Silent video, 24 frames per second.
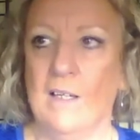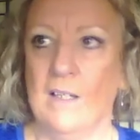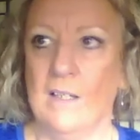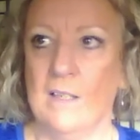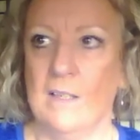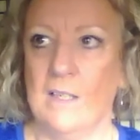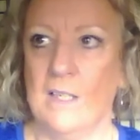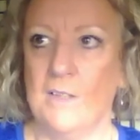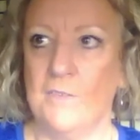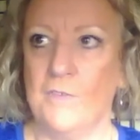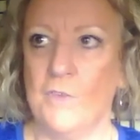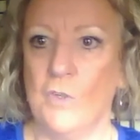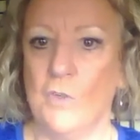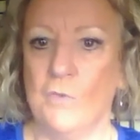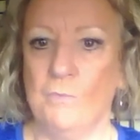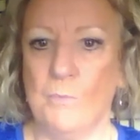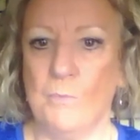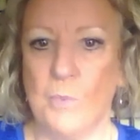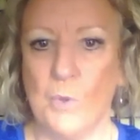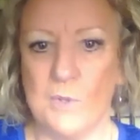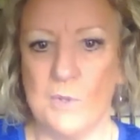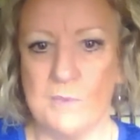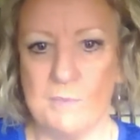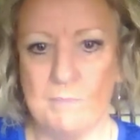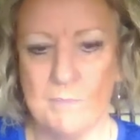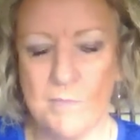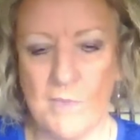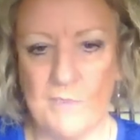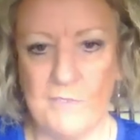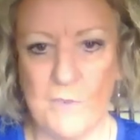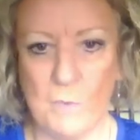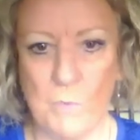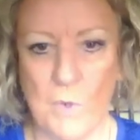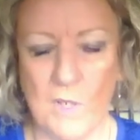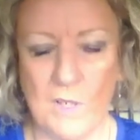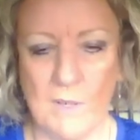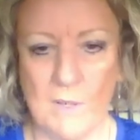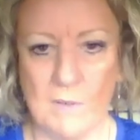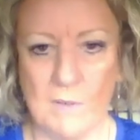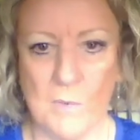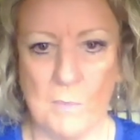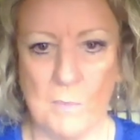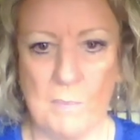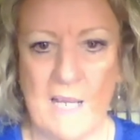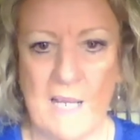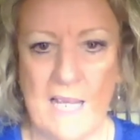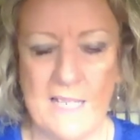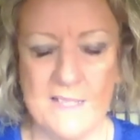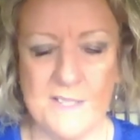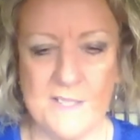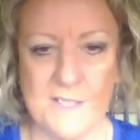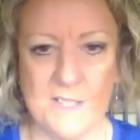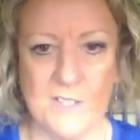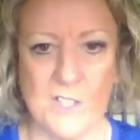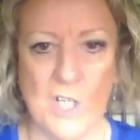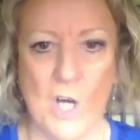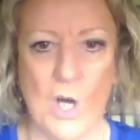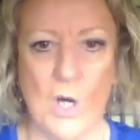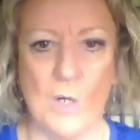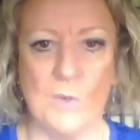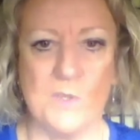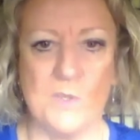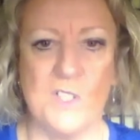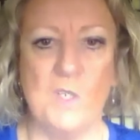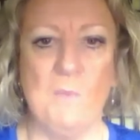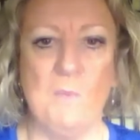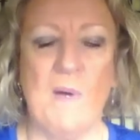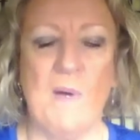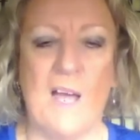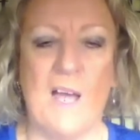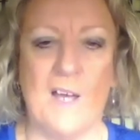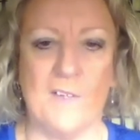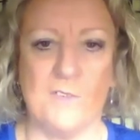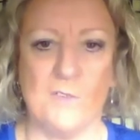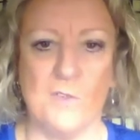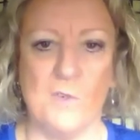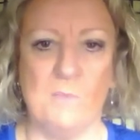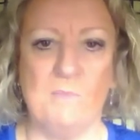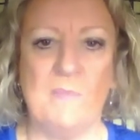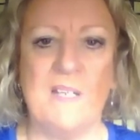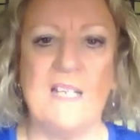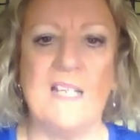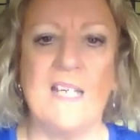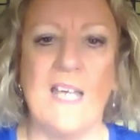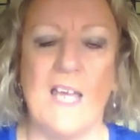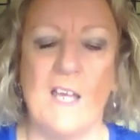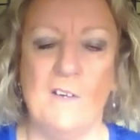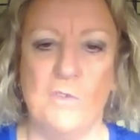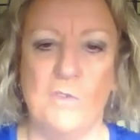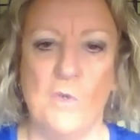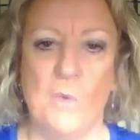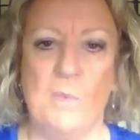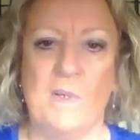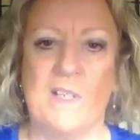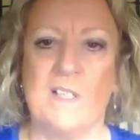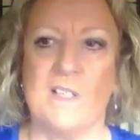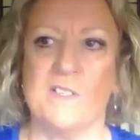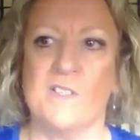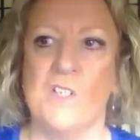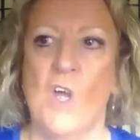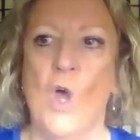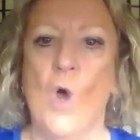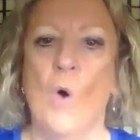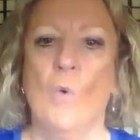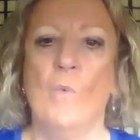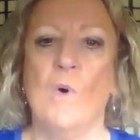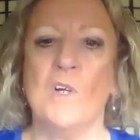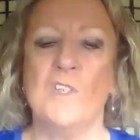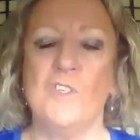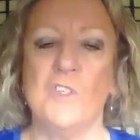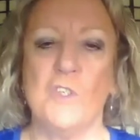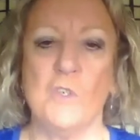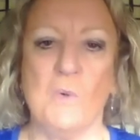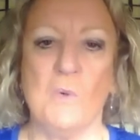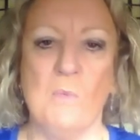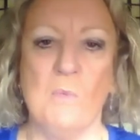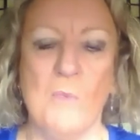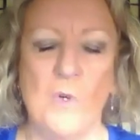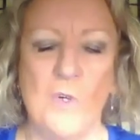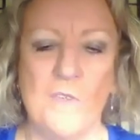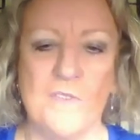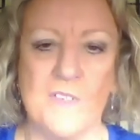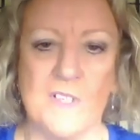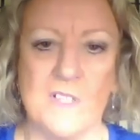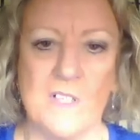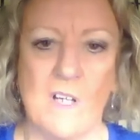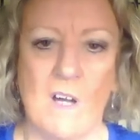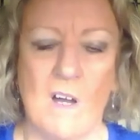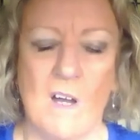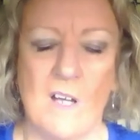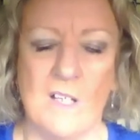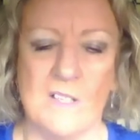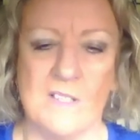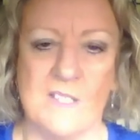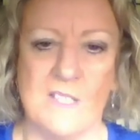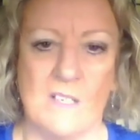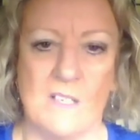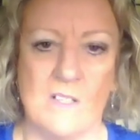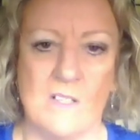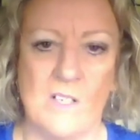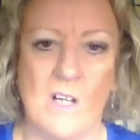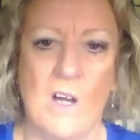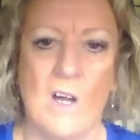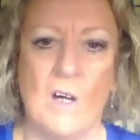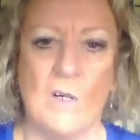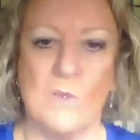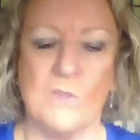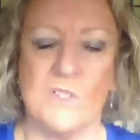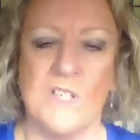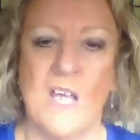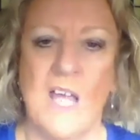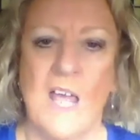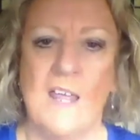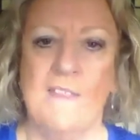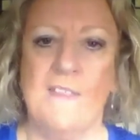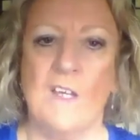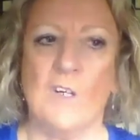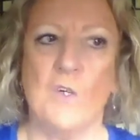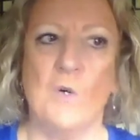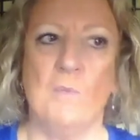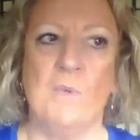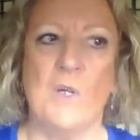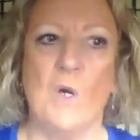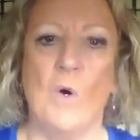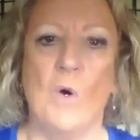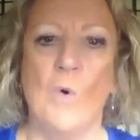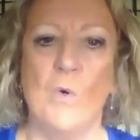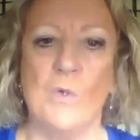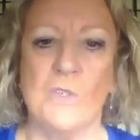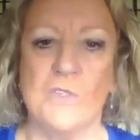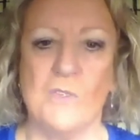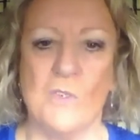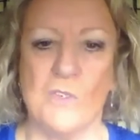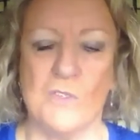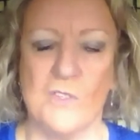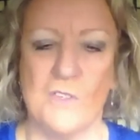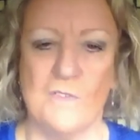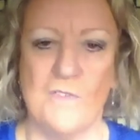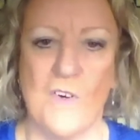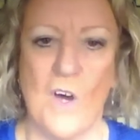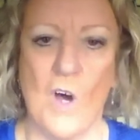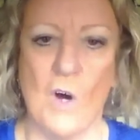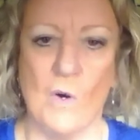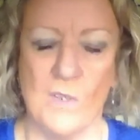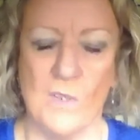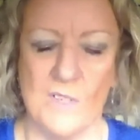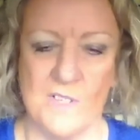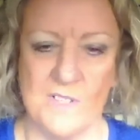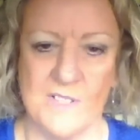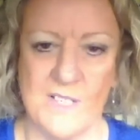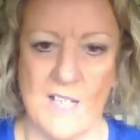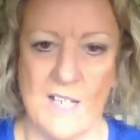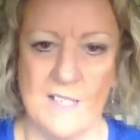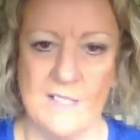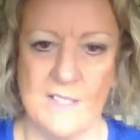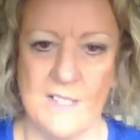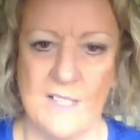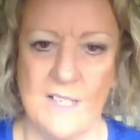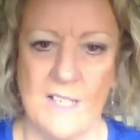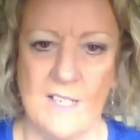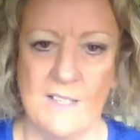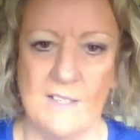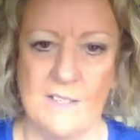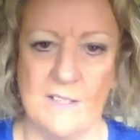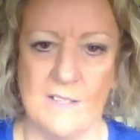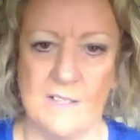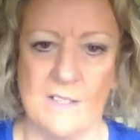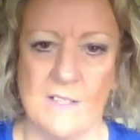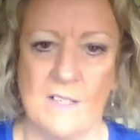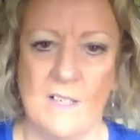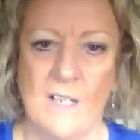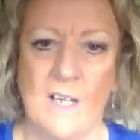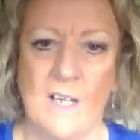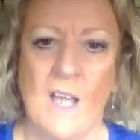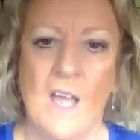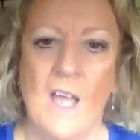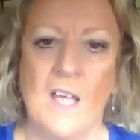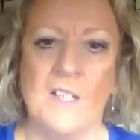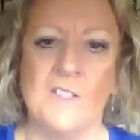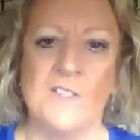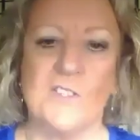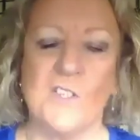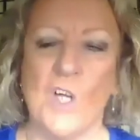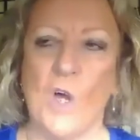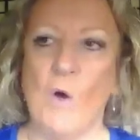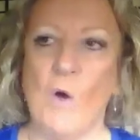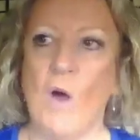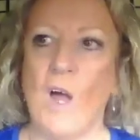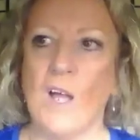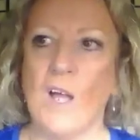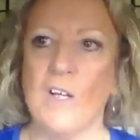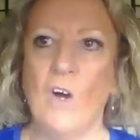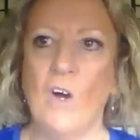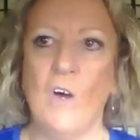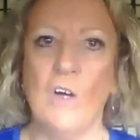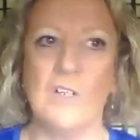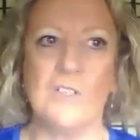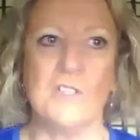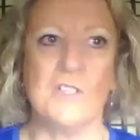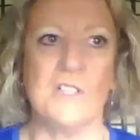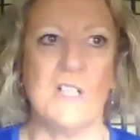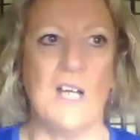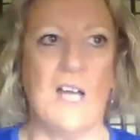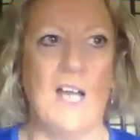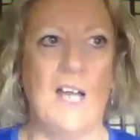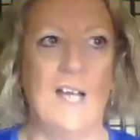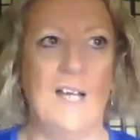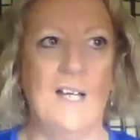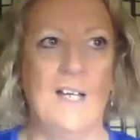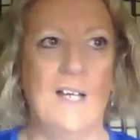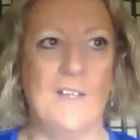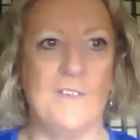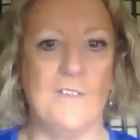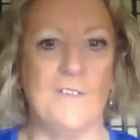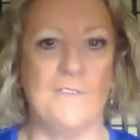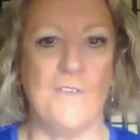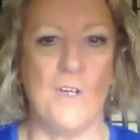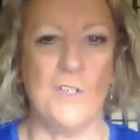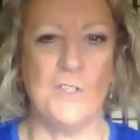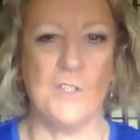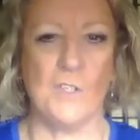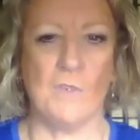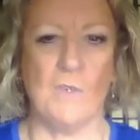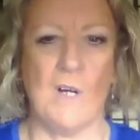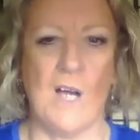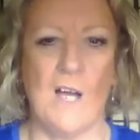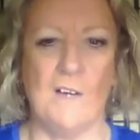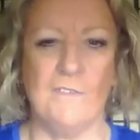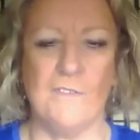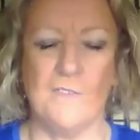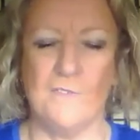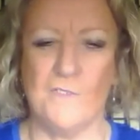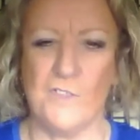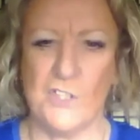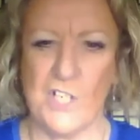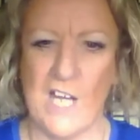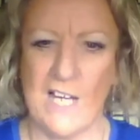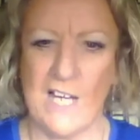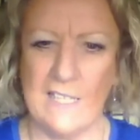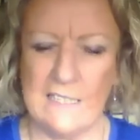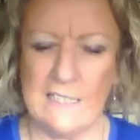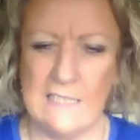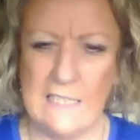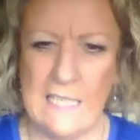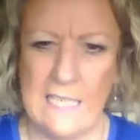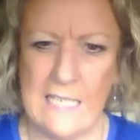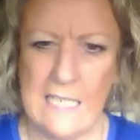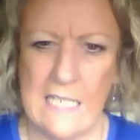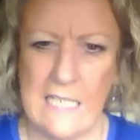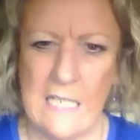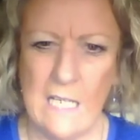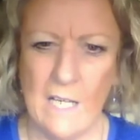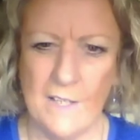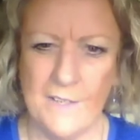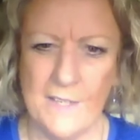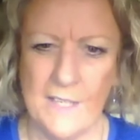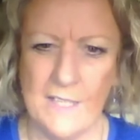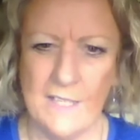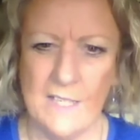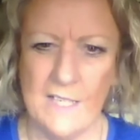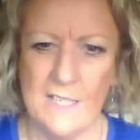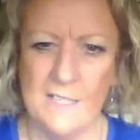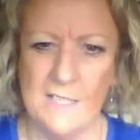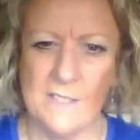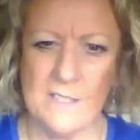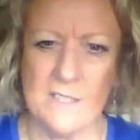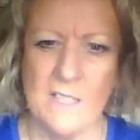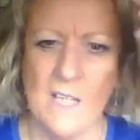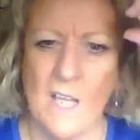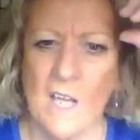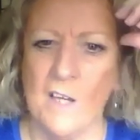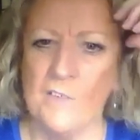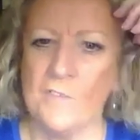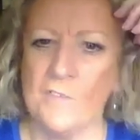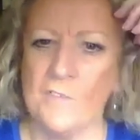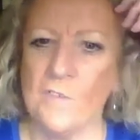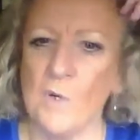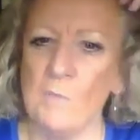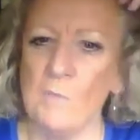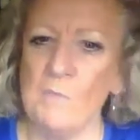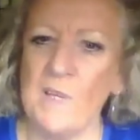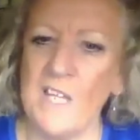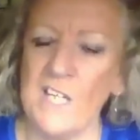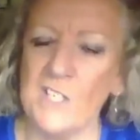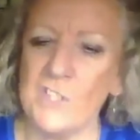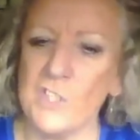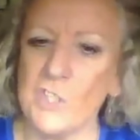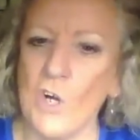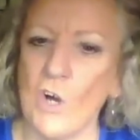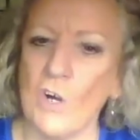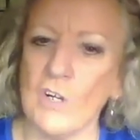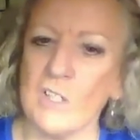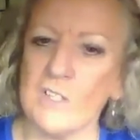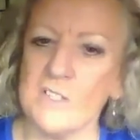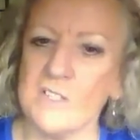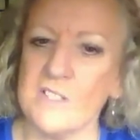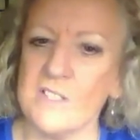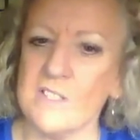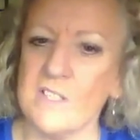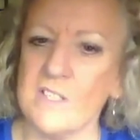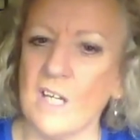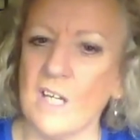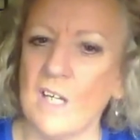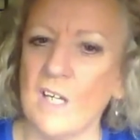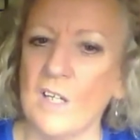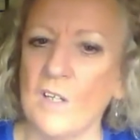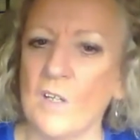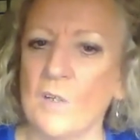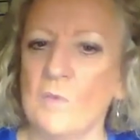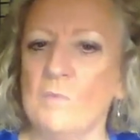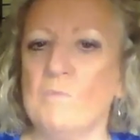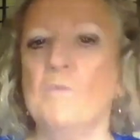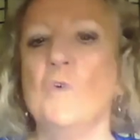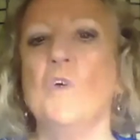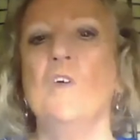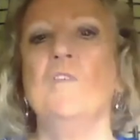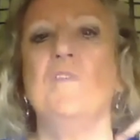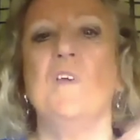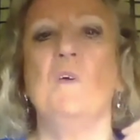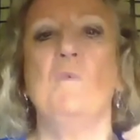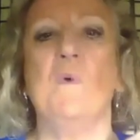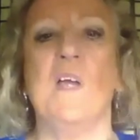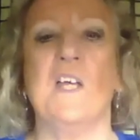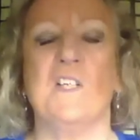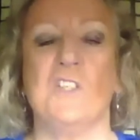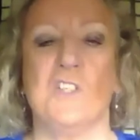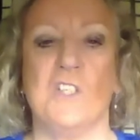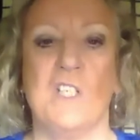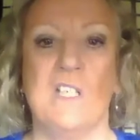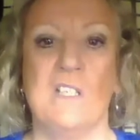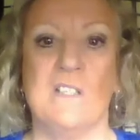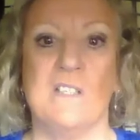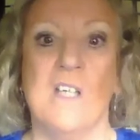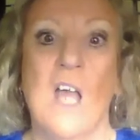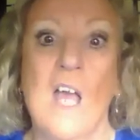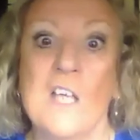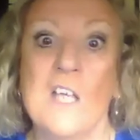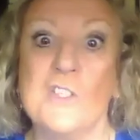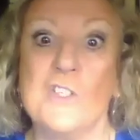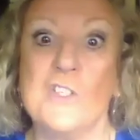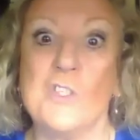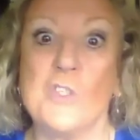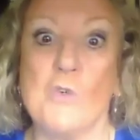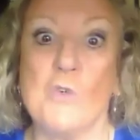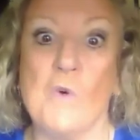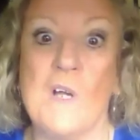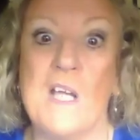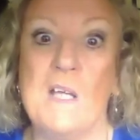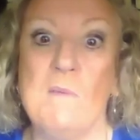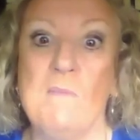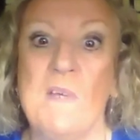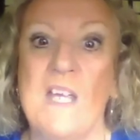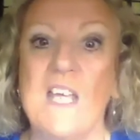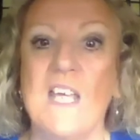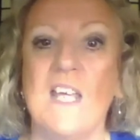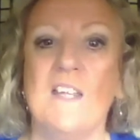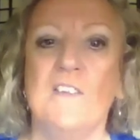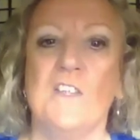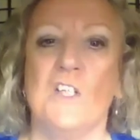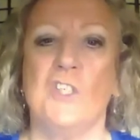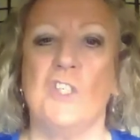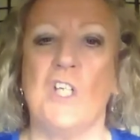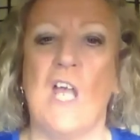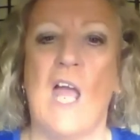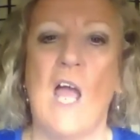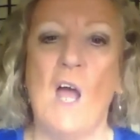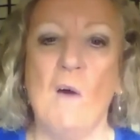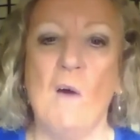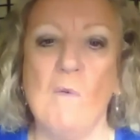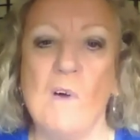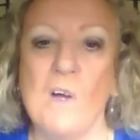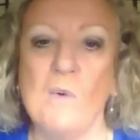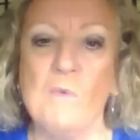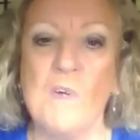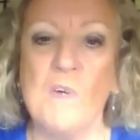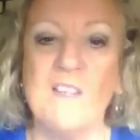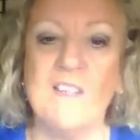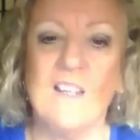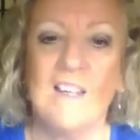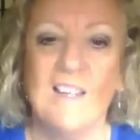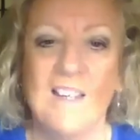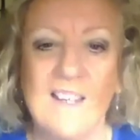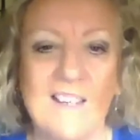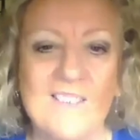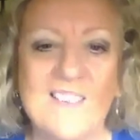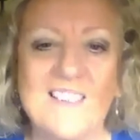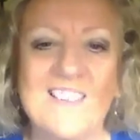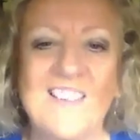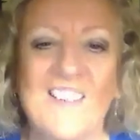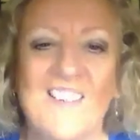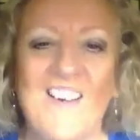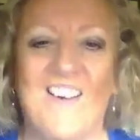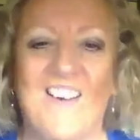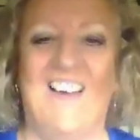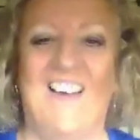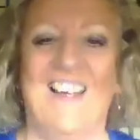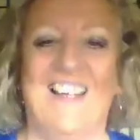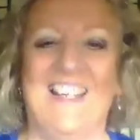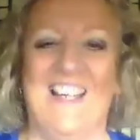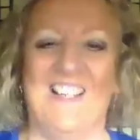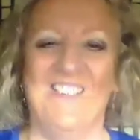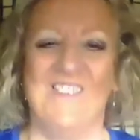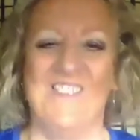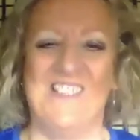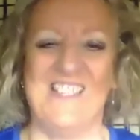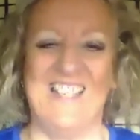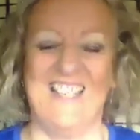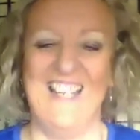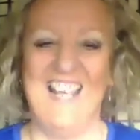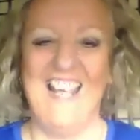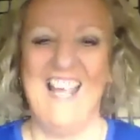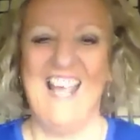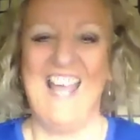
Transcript: if you want to replace the tiles in your bathroom, be careful, because once you remove the tiles, there could be all sorts of horrors underneath it. So I got the photograph of Janet Leigh, I think it is, from Hitchcock's movie, where she's screaming in the shower when the guy comes in.